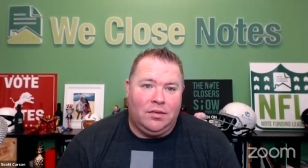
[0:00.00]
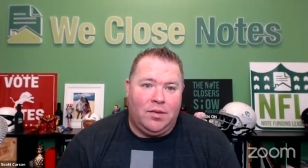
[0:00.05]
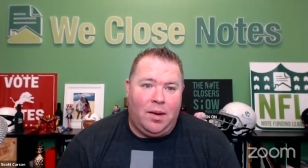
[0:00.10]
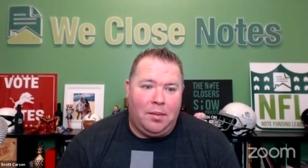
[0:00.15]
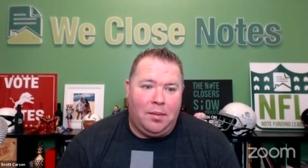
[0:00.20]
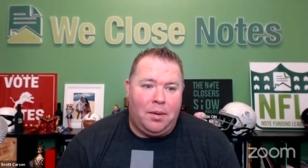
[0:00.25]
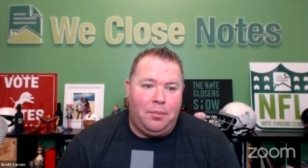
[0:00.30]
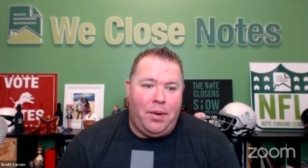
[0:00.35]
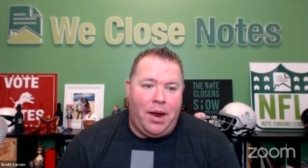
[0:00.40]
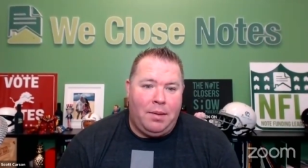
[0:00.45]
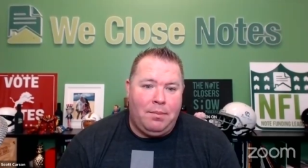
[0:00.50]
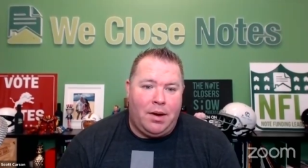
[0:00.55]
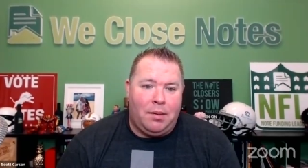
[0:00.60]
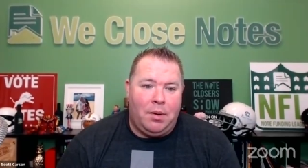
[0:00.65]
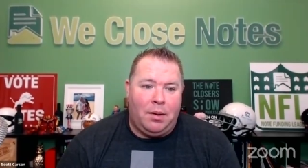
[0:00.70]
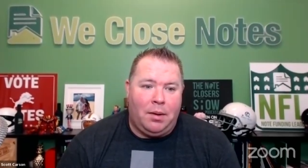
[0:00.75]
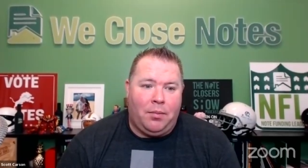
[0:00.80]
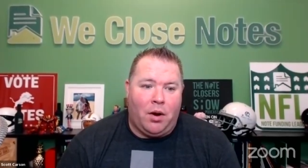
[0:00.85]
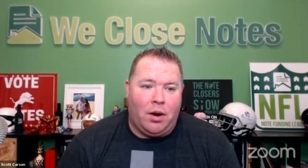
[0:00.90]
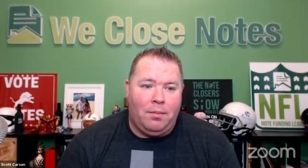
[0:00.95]
If I'm going to pay money to
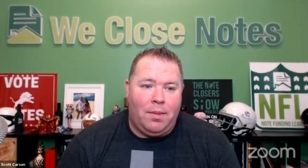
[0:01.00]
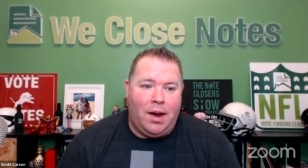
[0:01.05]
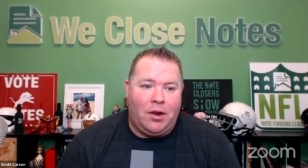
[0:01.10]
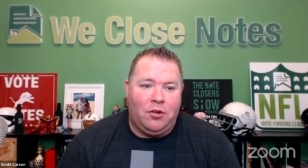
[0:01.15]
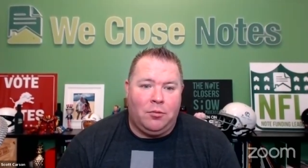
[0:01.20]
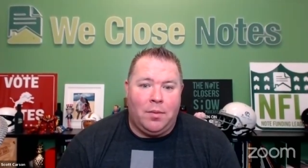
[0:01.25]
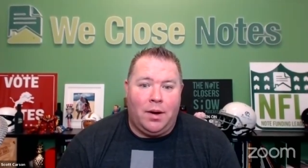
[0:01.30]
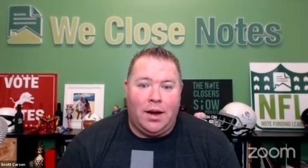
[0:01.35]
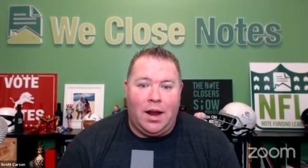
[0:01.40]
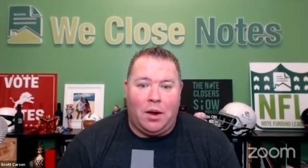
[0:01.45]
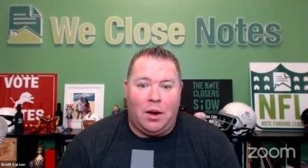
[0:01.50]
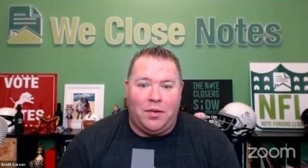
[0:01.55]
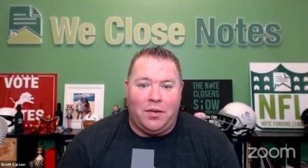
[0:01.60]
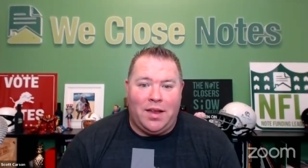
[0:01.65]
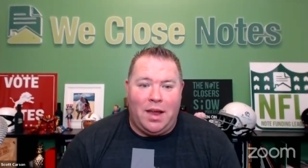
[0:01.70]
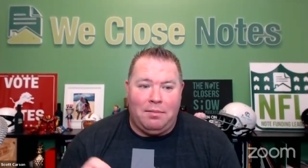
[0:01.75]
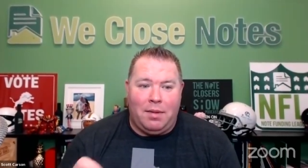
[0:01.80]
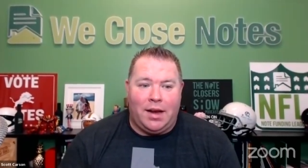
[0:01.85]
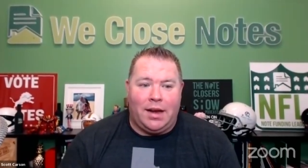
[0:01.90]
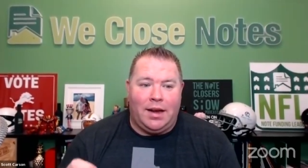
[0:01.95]
be part of mastermind, I want
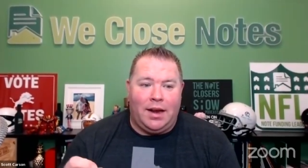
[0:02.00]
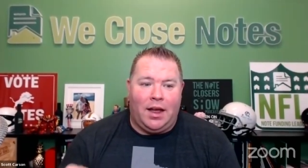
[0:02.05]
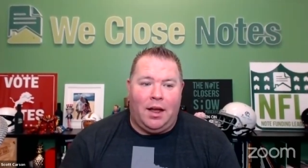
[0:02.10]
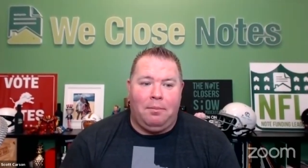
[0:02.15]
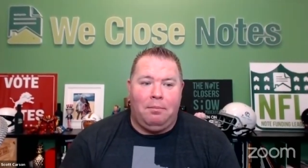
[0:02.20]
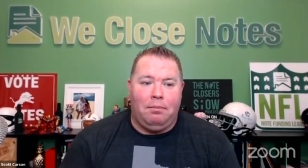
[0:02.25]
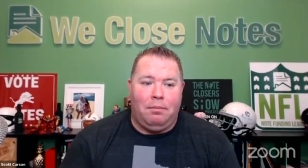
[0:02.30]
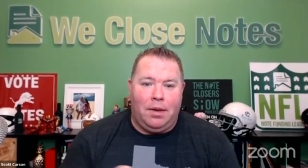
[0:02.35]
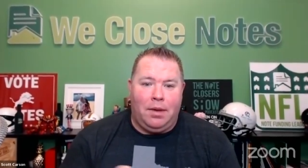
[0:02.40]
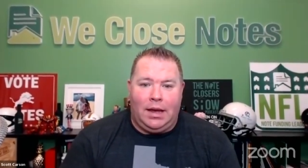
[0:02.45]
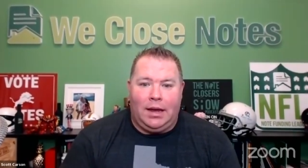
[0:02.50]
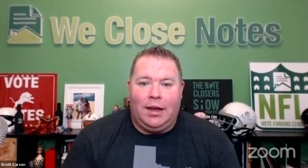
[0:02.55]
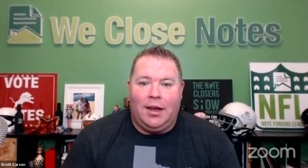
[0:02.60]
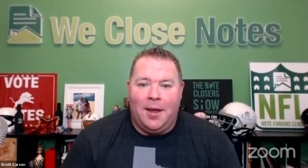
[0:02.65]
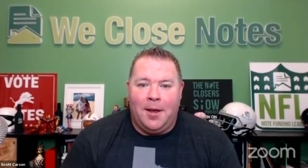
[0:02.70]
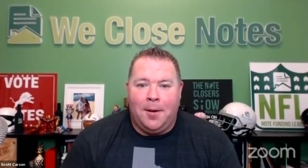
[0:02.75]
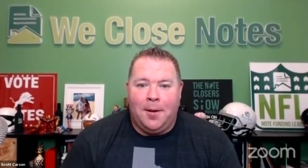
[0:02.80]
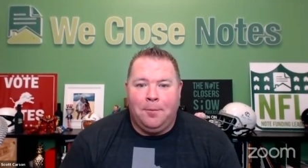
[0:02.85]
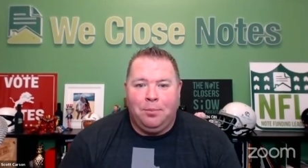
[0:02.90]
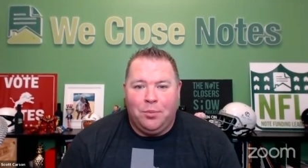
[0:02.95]
that money to help me
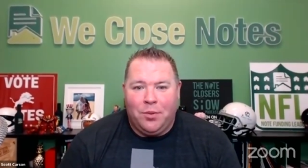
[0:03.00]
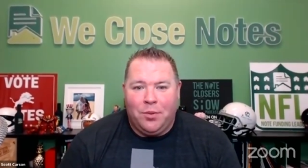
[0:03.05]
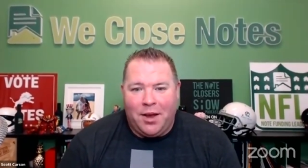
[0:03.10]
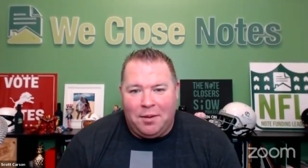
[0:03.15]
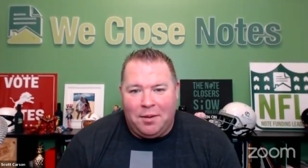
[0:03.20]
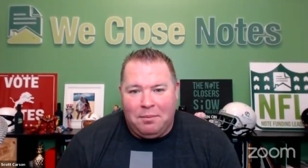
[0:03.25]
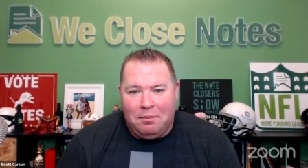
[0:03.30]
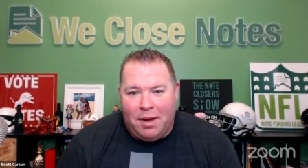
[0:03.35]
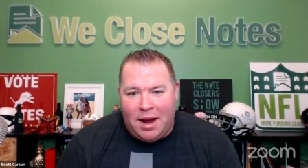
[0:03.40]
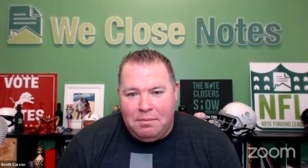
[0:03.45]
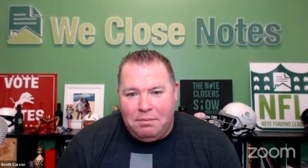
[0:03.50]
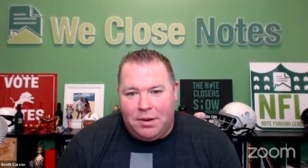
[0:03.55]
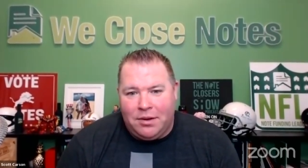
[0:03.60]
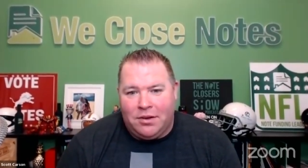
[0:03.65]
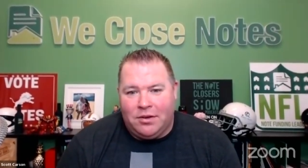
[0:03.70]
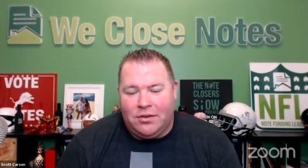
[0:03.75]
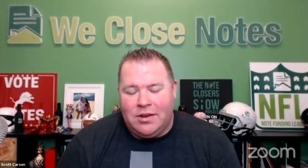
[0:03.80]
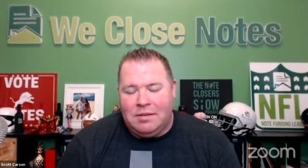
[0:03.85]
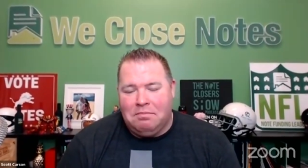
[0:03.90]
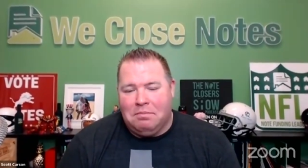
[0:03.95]
in my
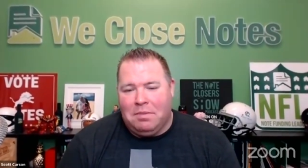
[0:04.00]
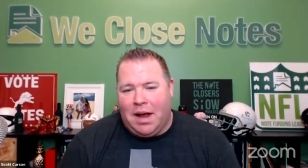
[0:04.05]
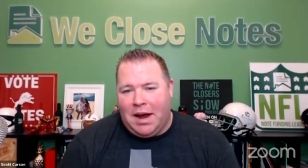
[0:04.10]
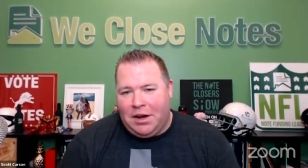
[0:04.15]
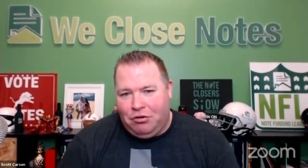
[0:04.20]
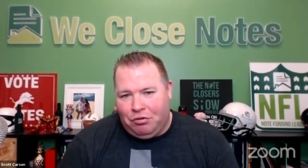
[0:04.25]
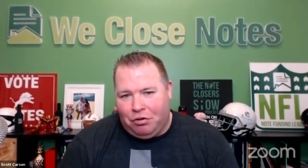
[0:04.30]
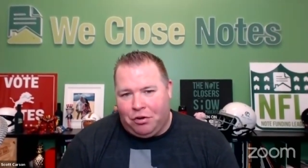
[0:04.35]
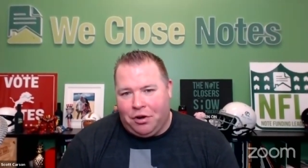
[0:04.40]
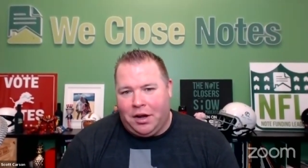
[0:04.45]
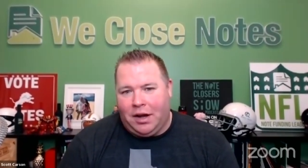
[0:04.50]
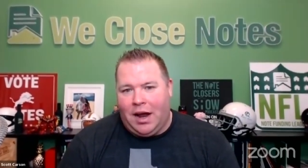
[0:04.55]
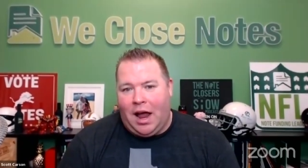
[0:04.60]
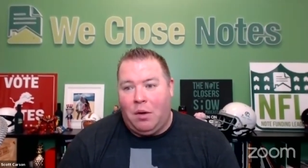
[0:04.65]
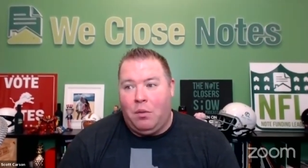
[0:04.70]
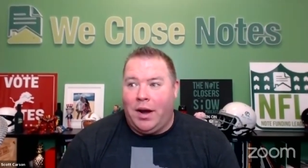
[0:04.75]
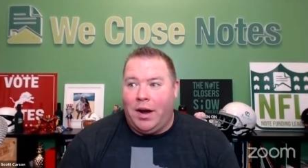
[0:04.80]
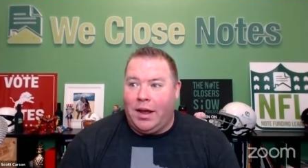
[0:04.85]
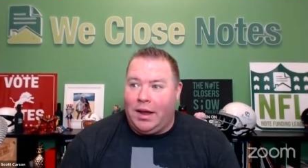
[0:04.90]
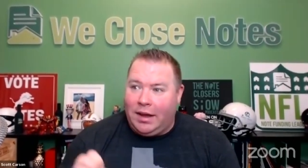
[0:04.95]
business, in my journey. I
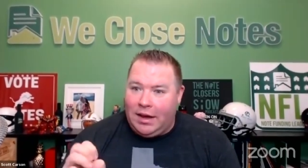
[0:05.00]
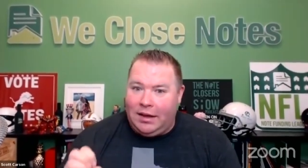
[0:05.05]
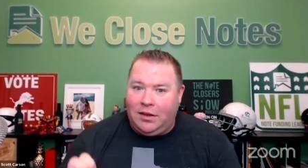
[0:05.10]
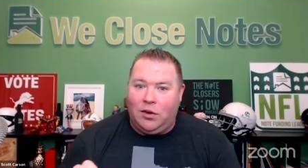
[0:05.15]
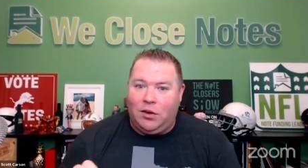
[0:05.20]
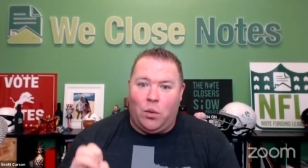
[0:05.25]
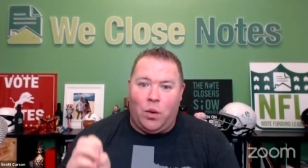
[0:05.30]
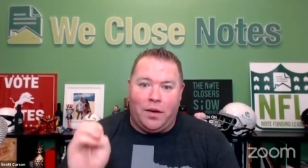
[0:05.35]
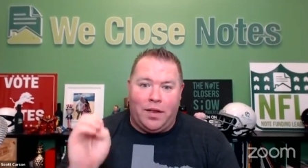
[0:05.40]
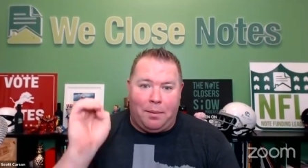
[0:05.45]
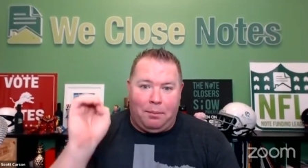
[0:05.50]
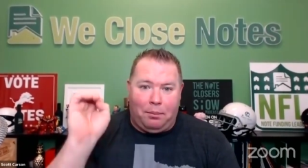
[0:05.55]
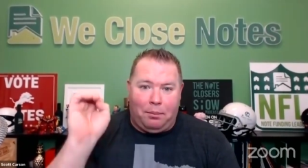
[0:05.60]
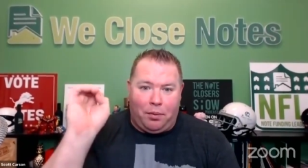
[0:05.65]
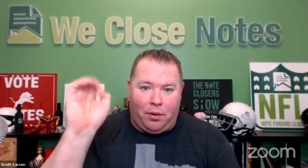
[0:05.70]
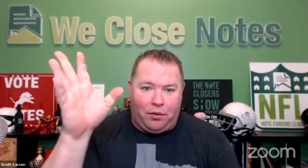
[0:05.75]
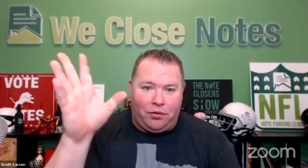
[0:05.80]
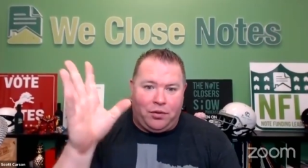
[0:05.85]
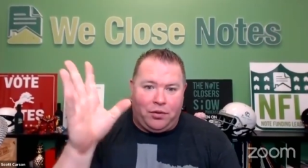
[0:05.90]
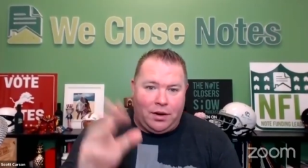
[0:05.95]
want to get to where that
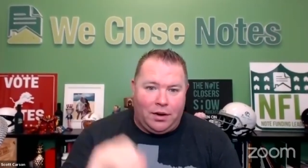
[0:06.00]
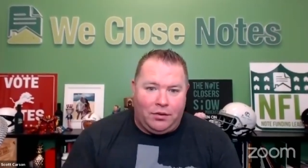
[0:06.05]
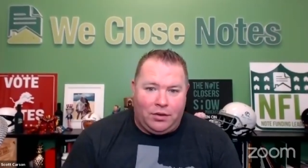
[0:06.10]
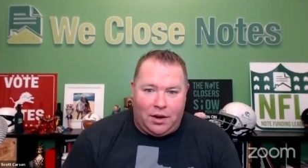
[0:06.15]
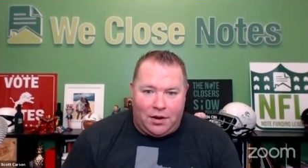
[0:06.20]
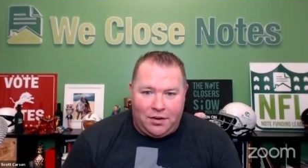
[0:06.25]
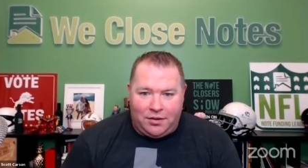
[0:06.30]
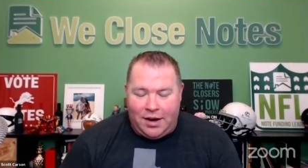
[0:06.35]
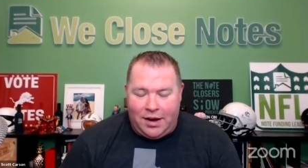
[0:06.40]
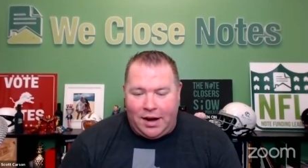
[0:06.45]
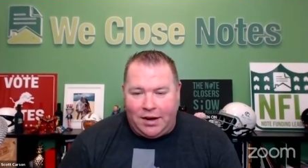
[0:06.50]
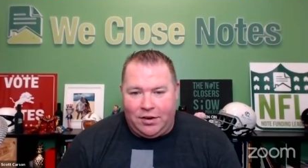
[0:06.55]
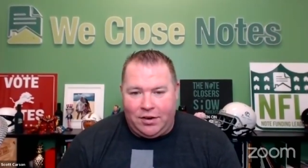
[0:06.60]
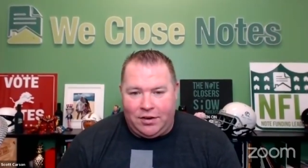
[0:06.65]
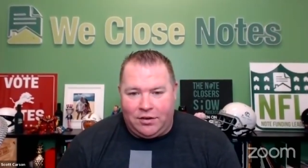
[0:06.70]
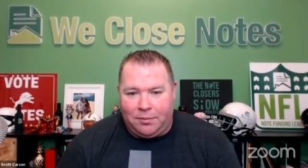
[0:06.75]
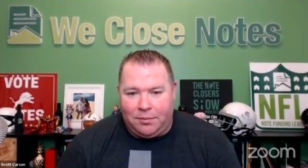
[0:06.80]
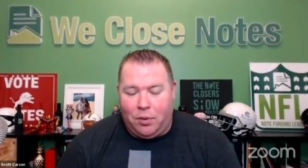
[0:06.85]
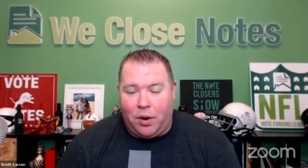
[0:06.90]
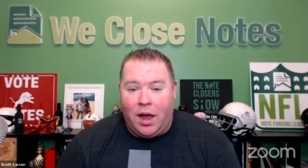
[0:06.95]
person is on stage
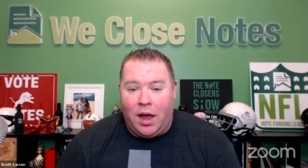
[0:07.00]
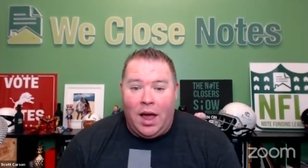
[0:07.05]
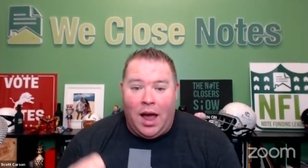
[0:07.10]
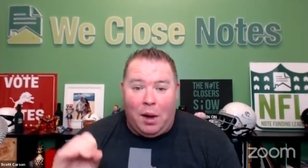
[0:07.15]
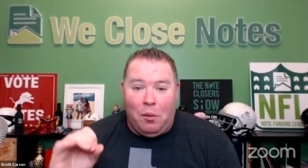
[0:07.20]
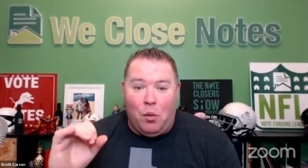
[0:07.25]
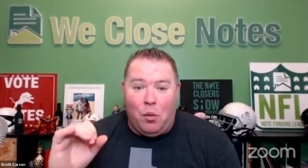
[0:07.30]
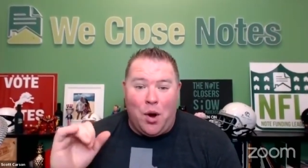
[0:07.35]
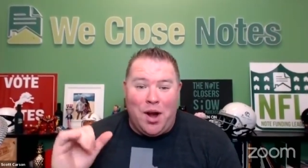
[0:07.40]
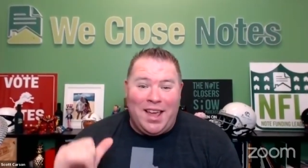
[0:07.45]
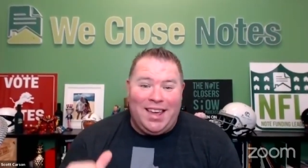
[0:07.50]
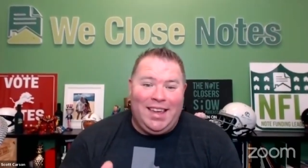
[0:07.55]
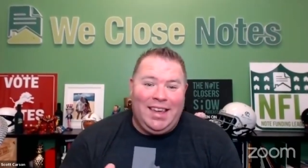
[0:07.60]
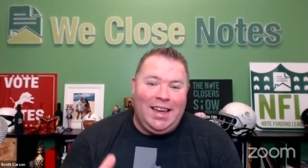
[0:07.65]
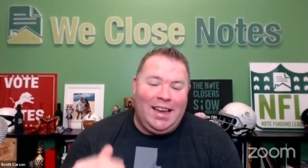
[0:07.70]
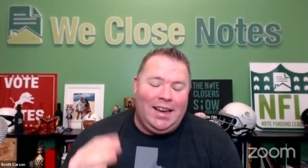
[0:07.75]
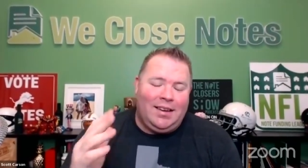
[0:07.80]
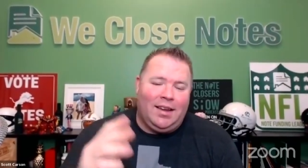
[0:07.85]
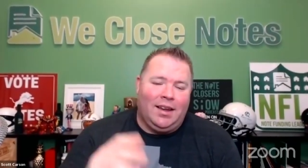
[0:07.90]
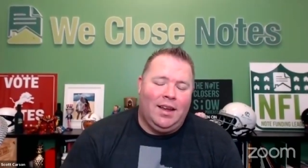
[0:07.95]
at some point. I want to
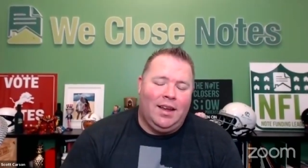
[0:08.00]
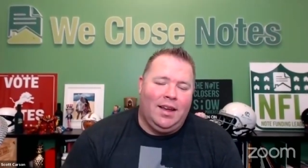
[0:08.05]
get